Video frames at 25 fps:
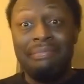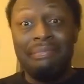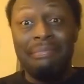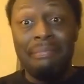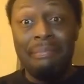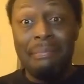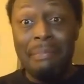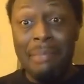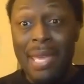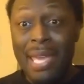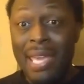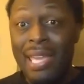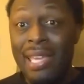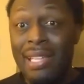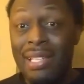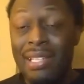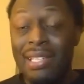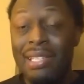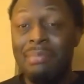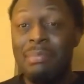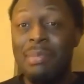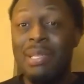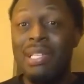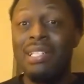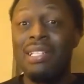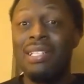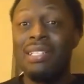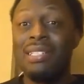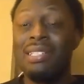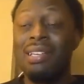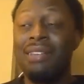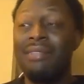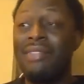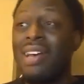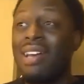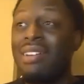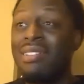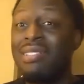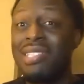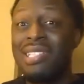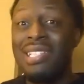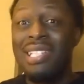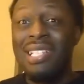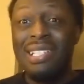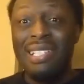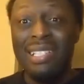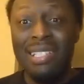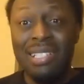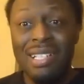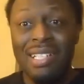mainly because of how she
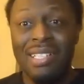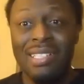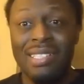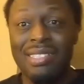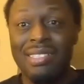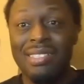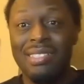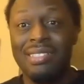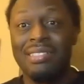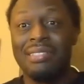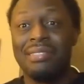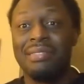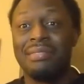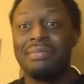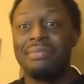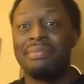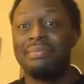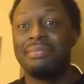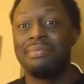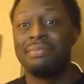looks.